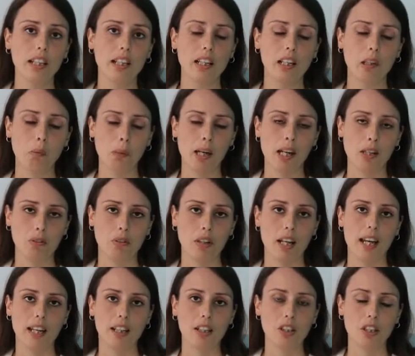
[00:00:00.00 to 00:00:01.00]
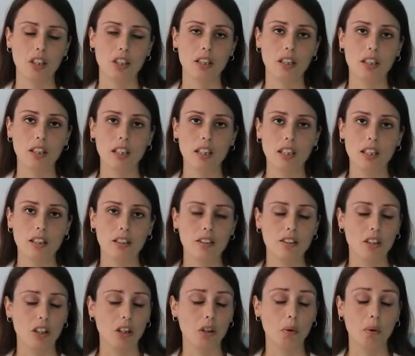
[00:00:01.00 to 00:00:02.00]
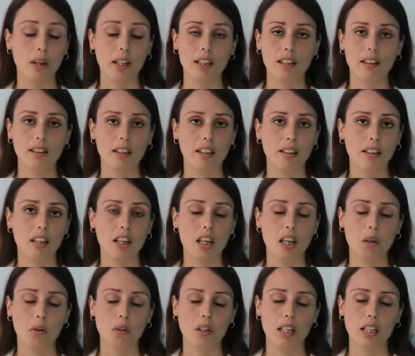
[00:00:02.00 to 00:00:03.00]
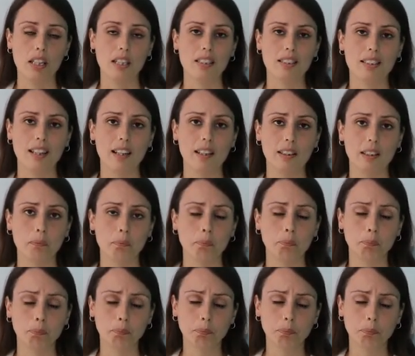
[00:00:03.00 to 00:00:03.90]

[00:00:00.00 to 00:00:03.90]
a bad reaction to anything that you need to tell them,